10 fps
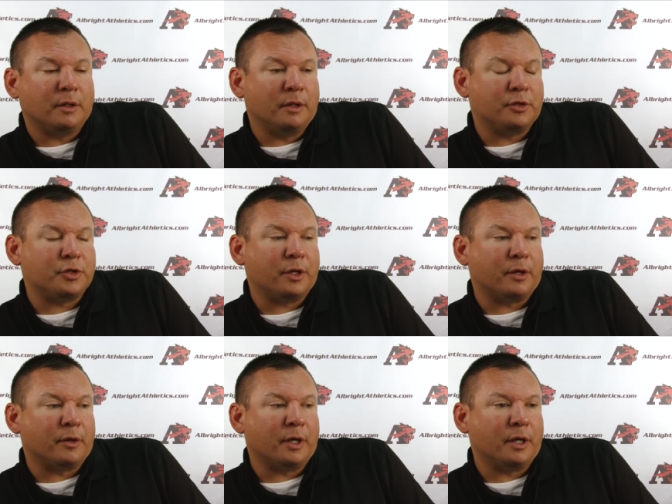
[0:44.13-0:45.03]
This
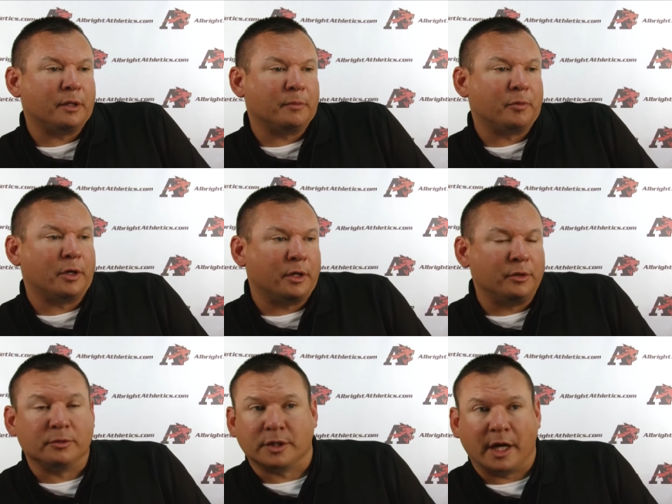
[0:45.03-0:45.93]
year they're putting in
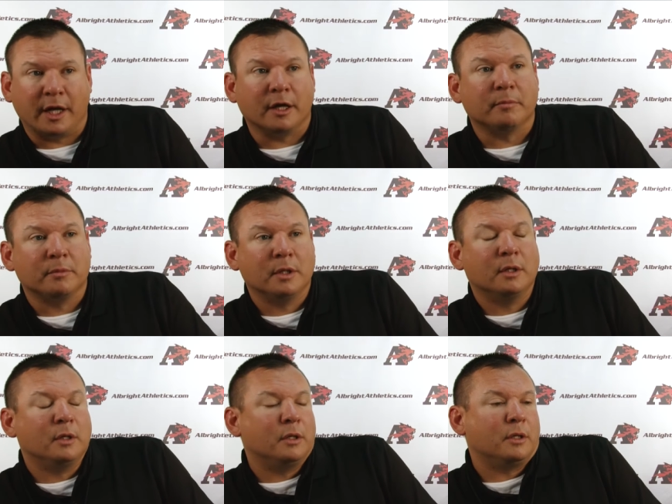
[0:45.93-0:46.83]
a new stadium,
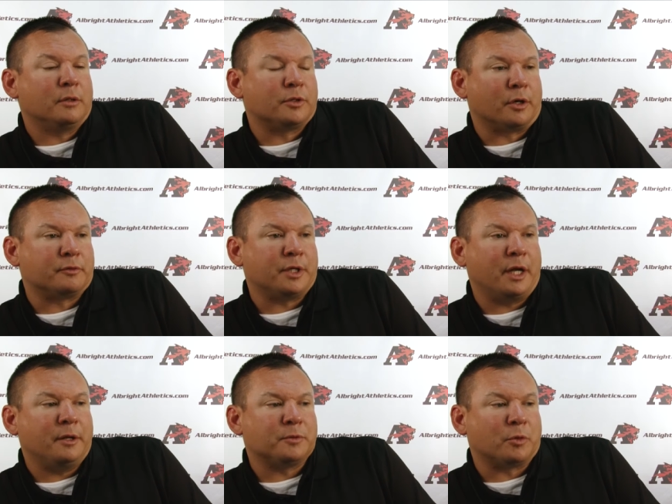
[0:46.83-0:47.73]
turf
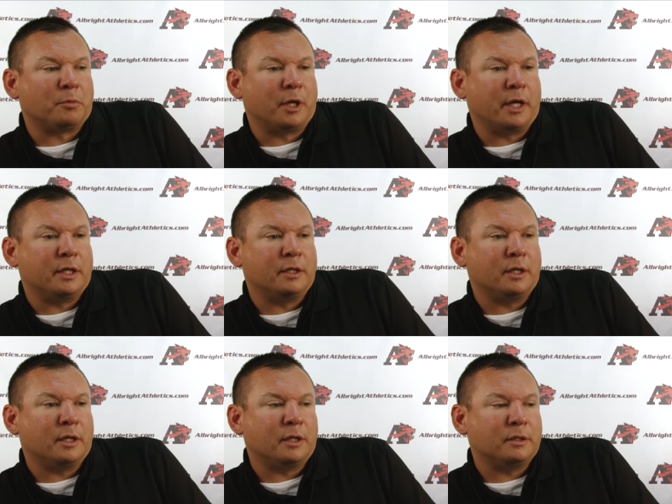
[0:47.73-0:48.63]
stadium. So we're playing
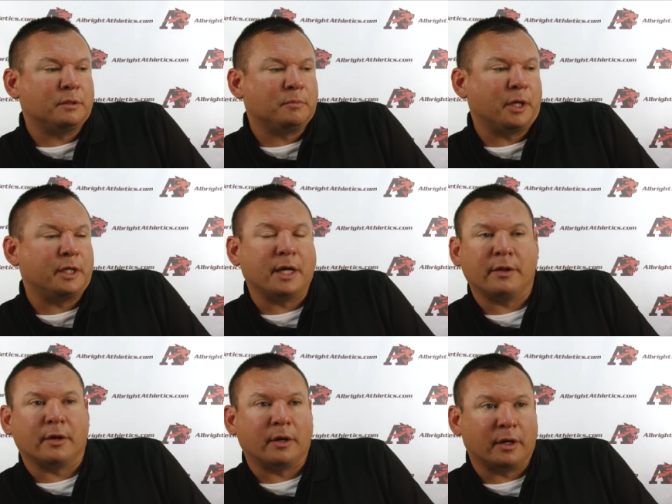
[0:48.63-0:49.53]

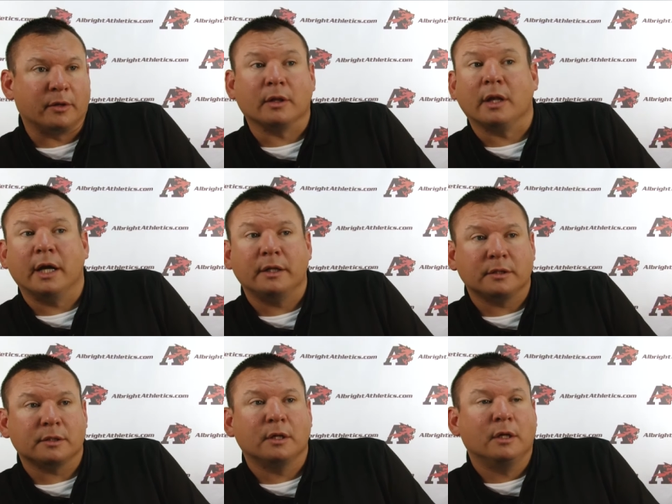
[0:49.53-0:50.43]
down there under the
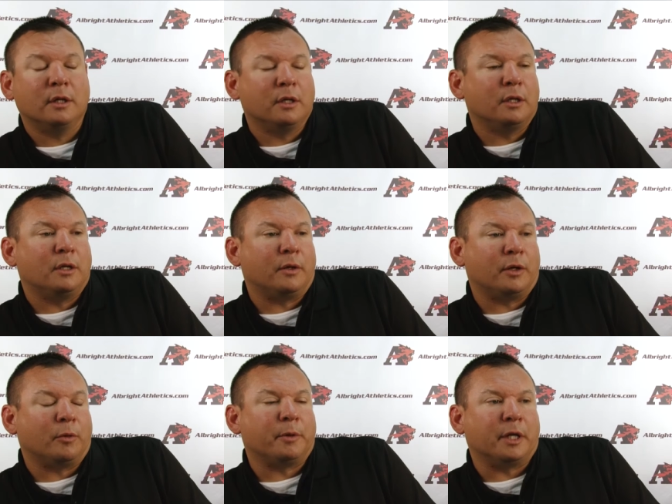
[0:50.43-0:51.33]
lights,
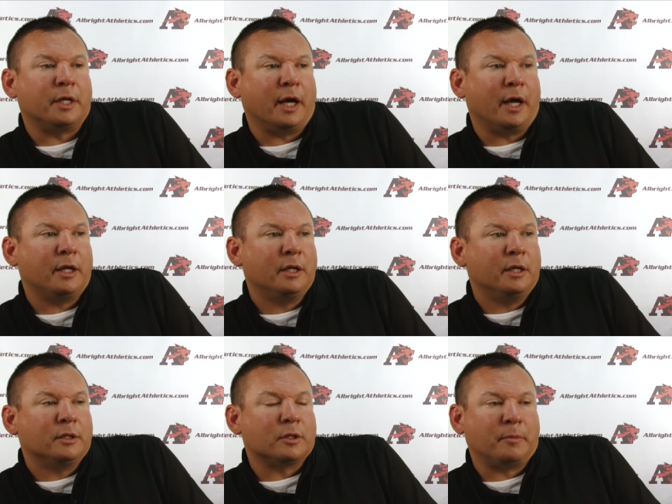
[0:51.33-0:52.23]
on opening day.
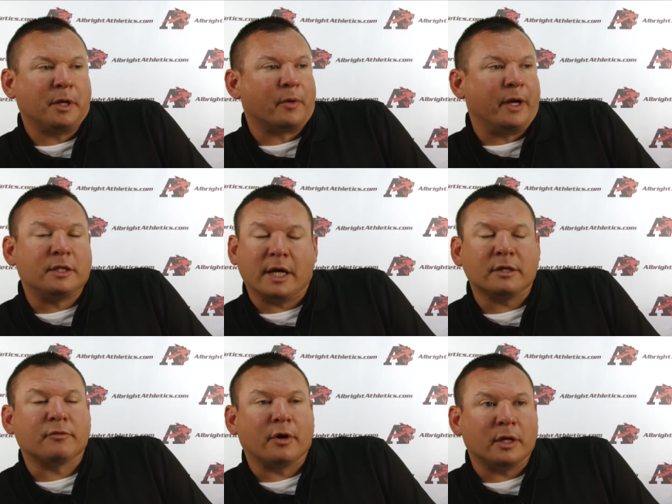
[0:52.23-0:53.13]
So it'll be a great
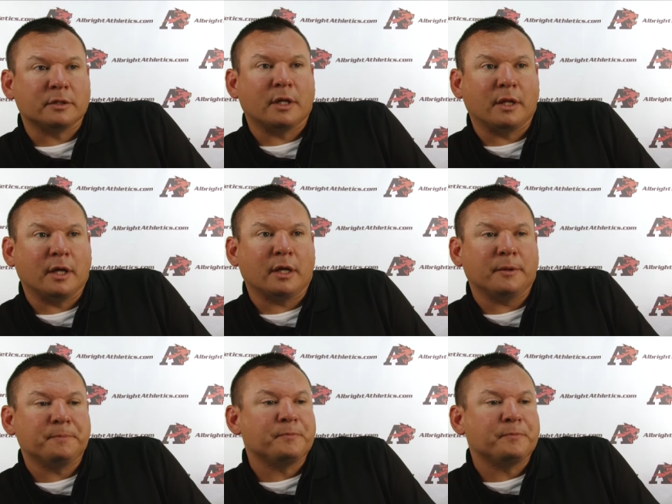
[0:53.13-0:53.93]
test for us, I think.